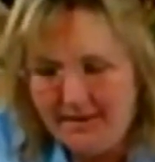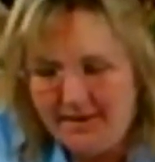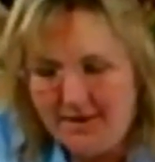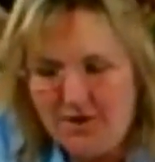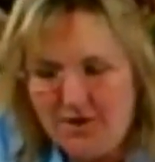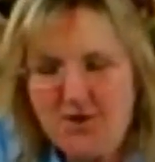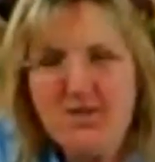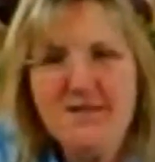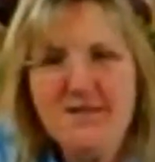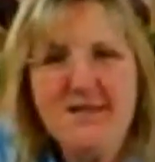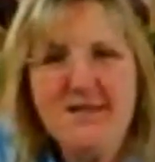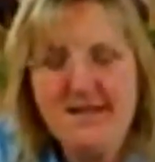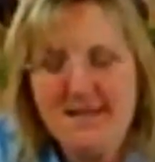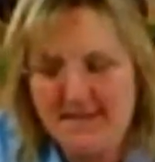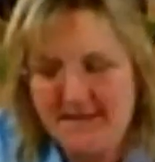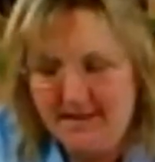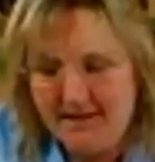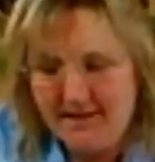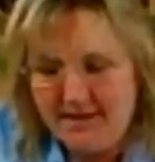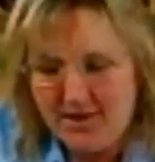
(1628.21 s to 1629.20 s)
She
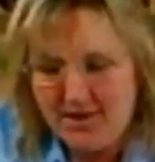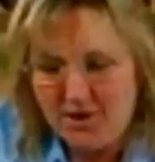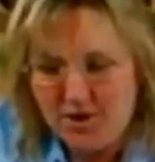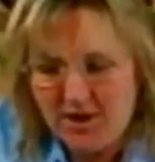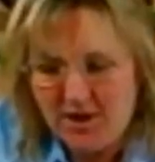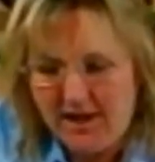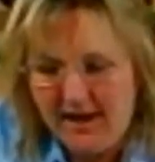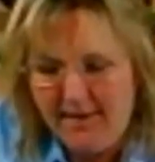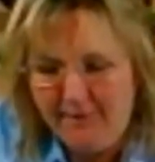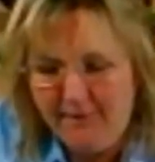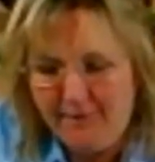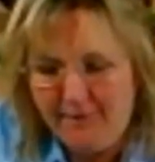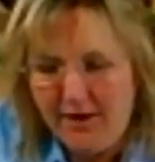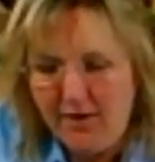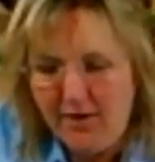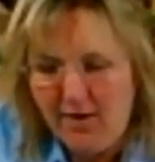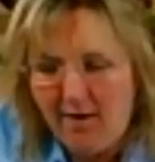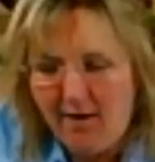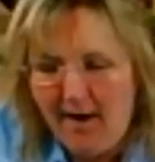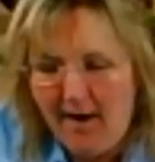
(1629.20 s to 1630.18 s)
says she can't
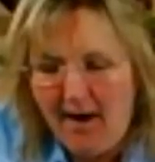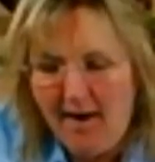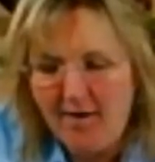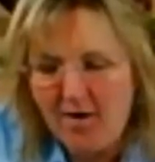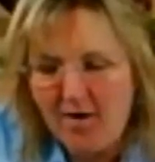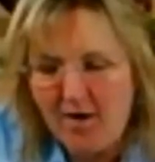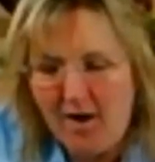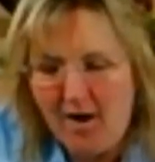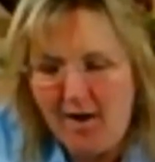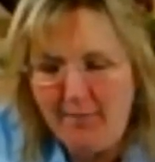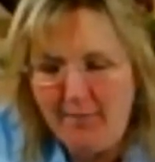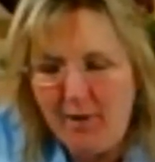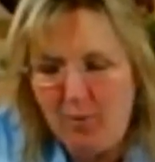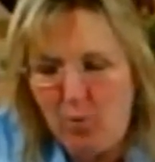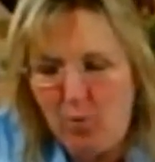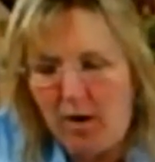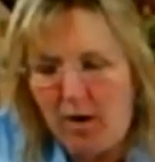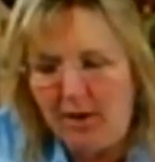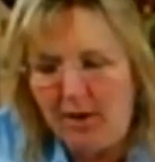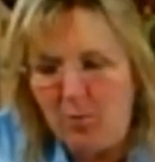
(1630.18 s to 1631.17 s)
figure out how to comment
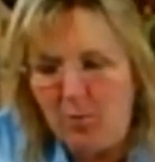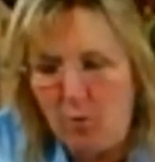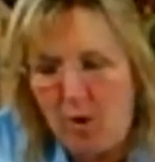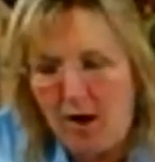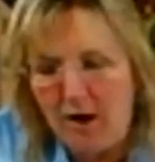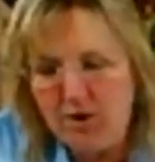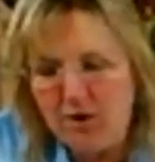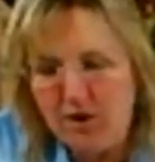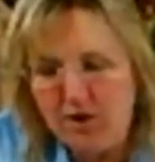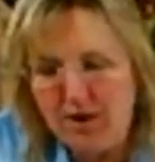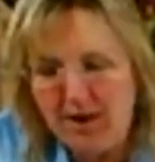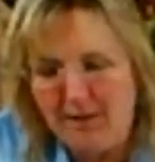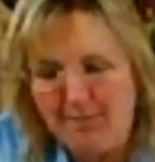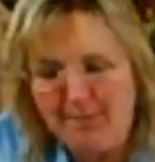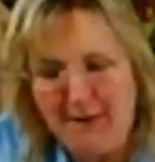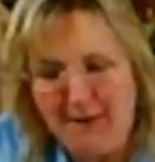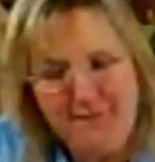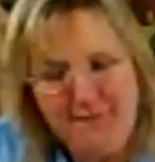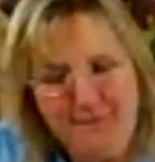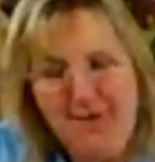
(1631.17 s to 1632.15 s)
while I'm watching on
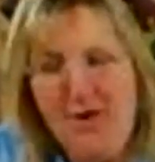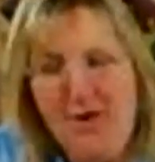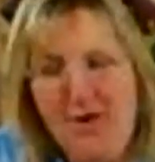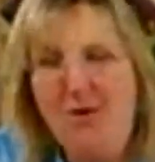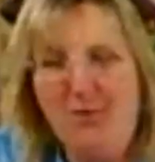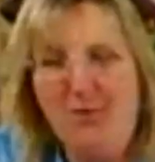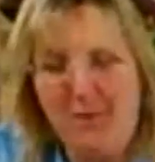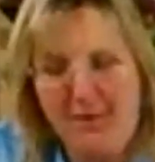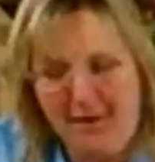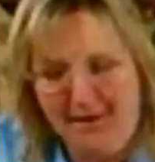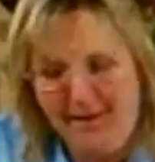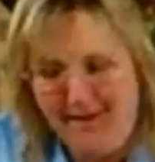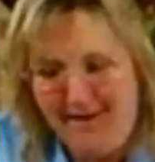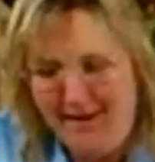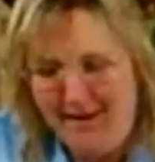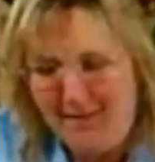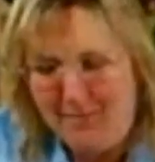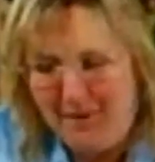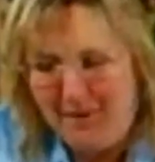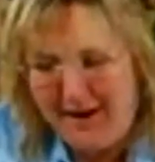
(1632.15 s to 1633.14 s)
my phone,
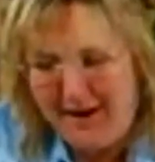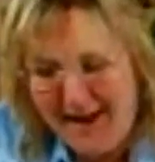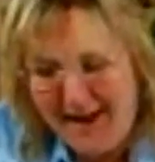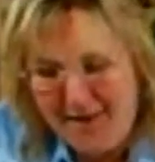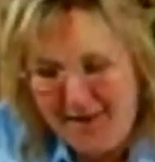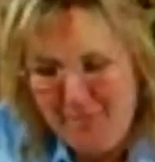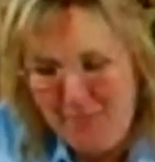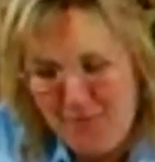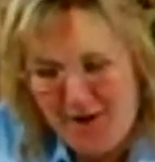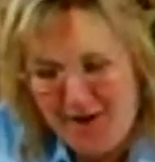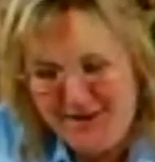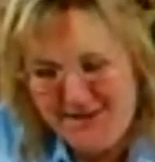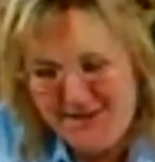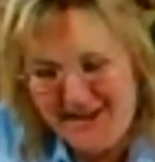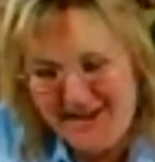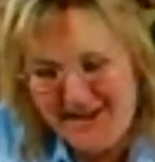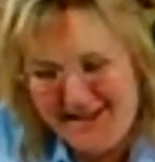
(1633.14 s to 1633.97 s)
but I am watching.